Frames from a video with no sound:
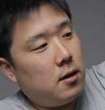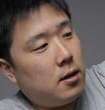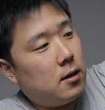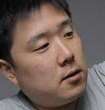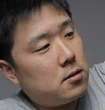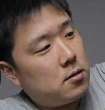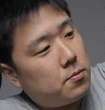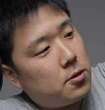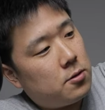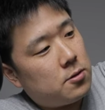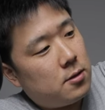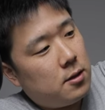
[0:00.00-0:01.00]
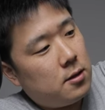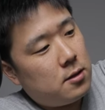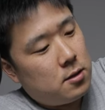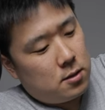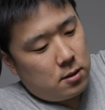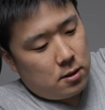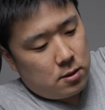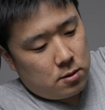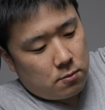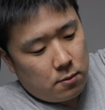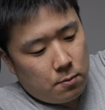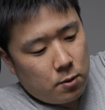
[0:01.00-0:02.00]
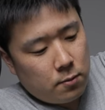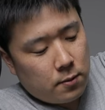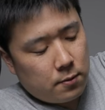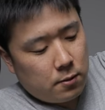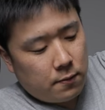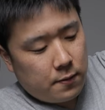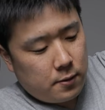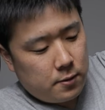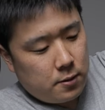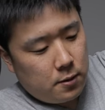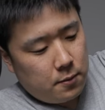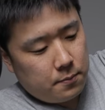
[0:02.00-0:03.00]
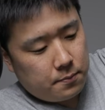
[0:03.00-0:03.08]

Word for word: and supposedly this is a removable filter.